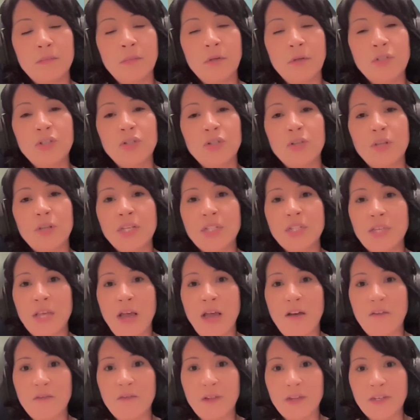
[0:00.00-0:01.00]
But you need to
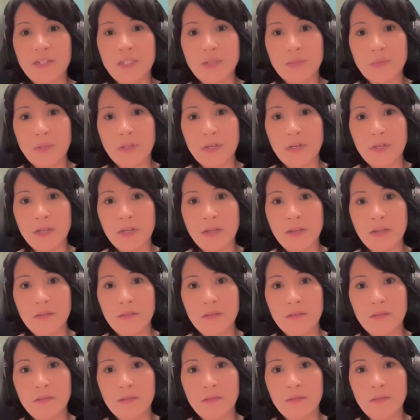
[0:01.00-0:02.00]
have flexibility,